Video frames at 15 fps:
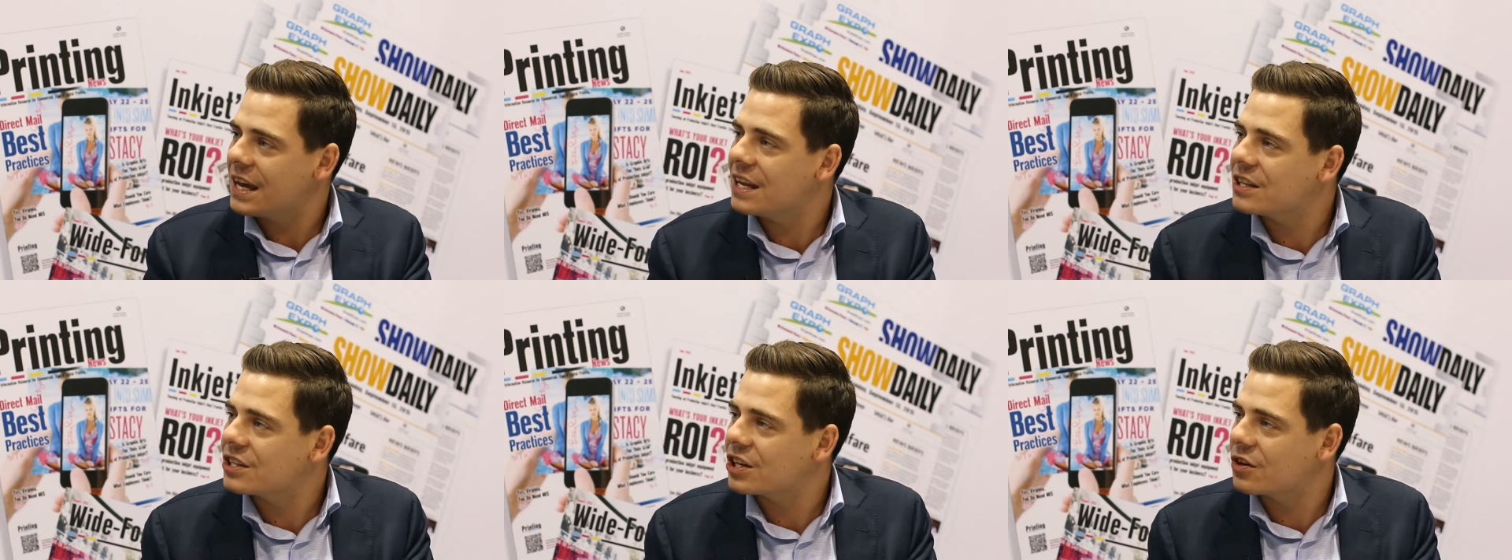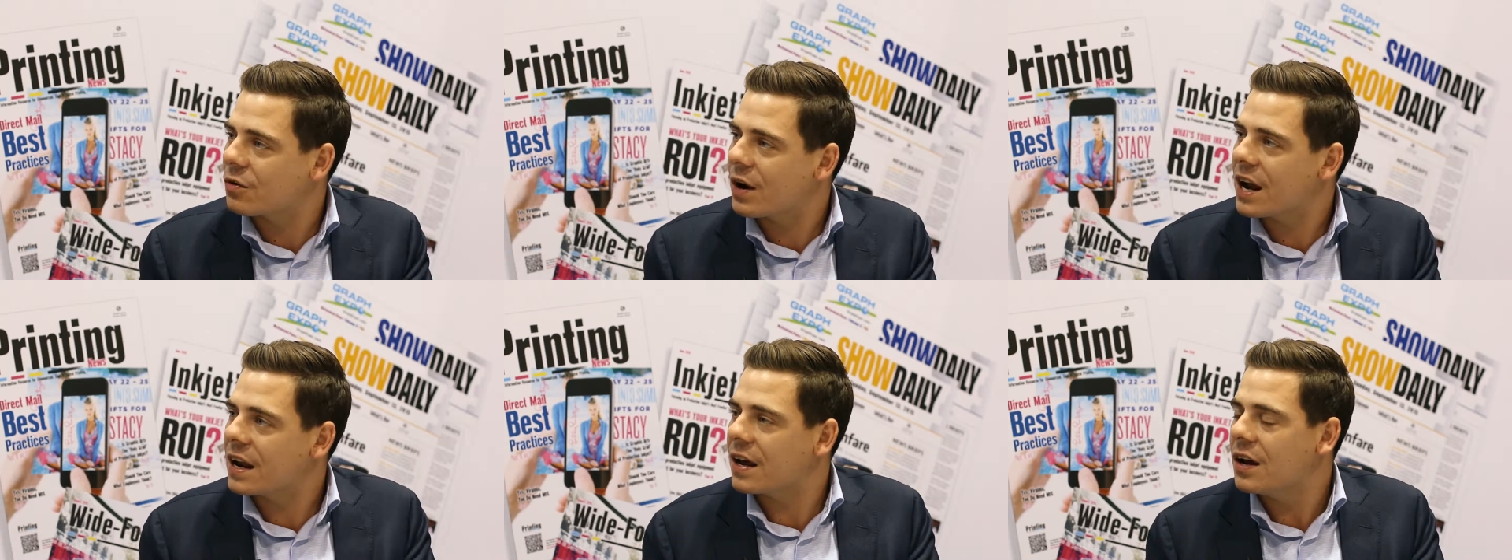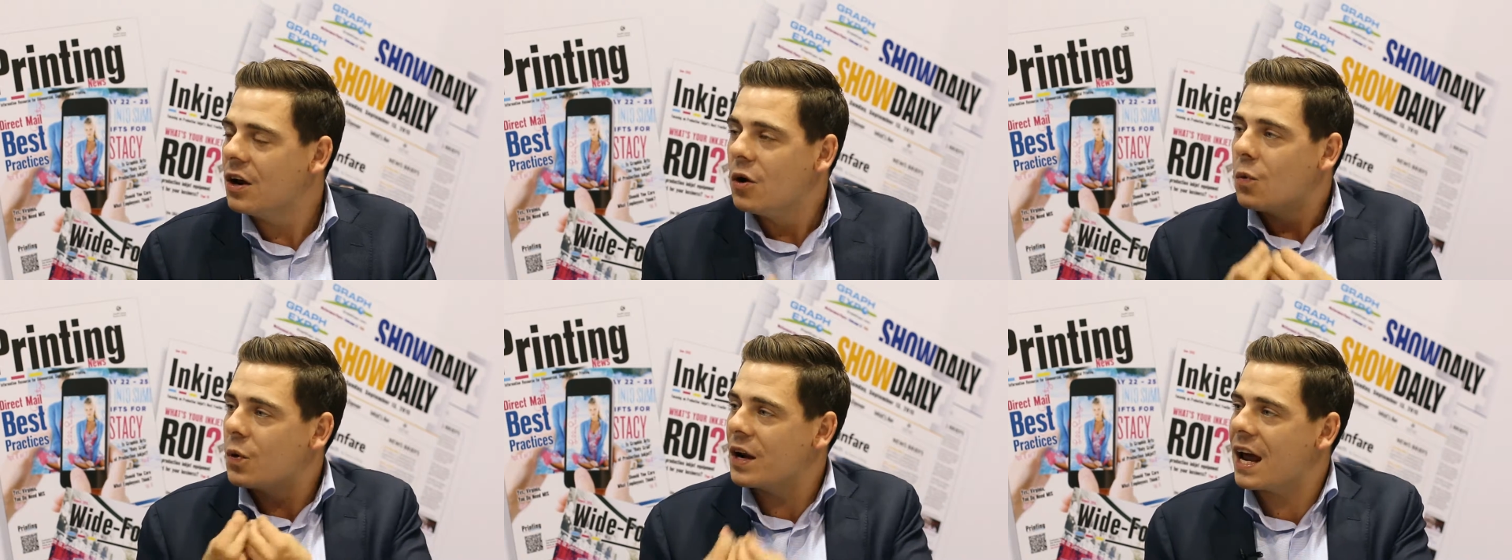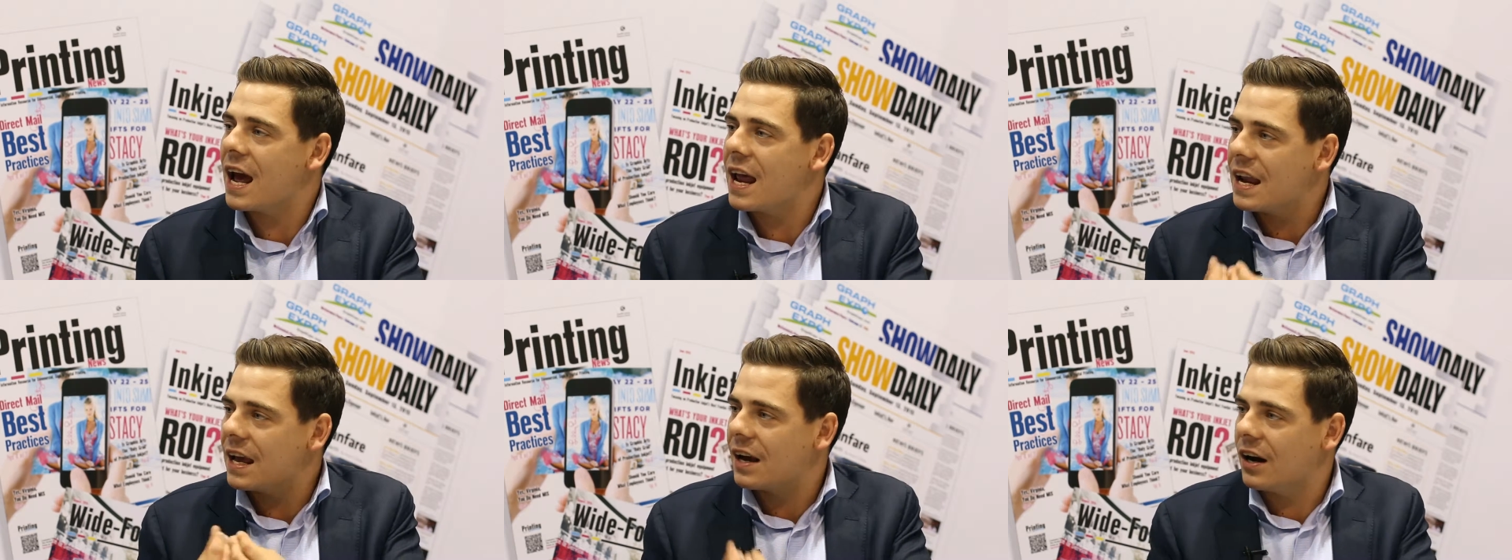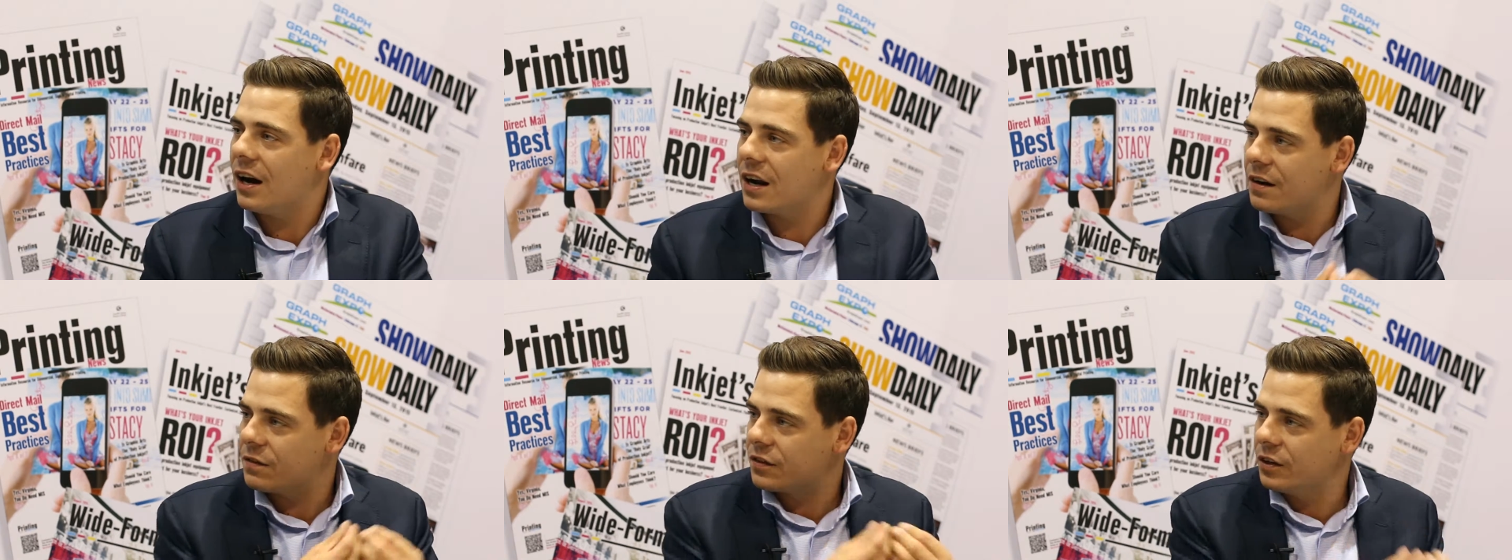integrated with any
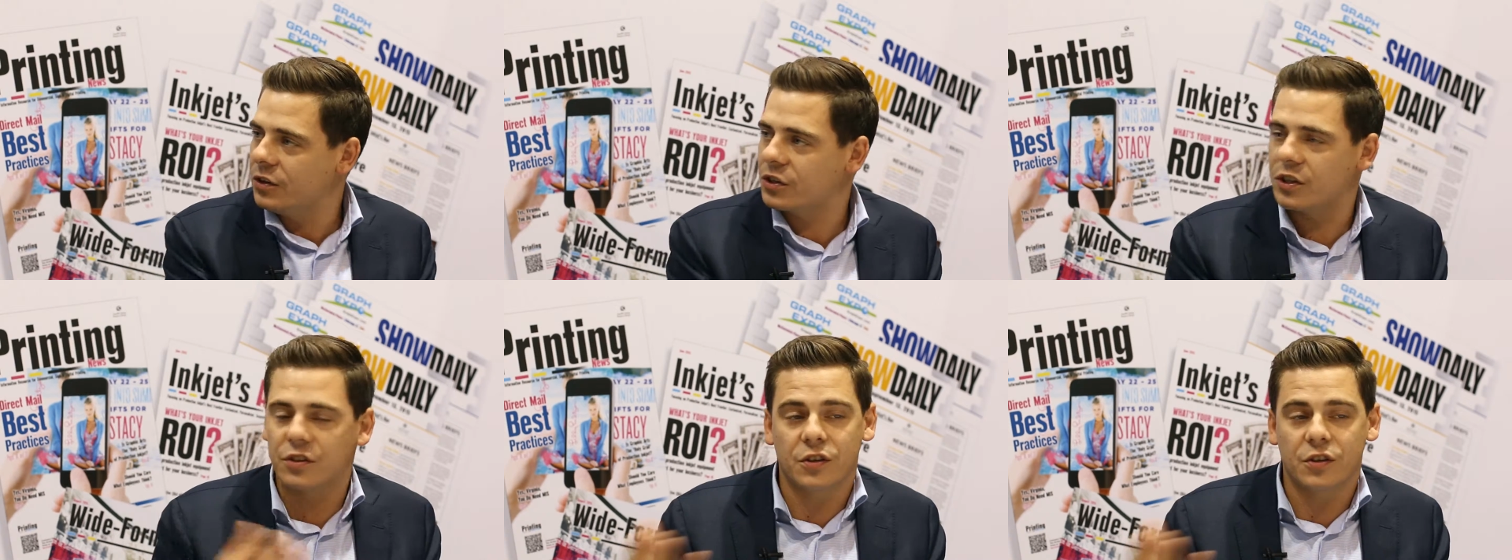kind of solution.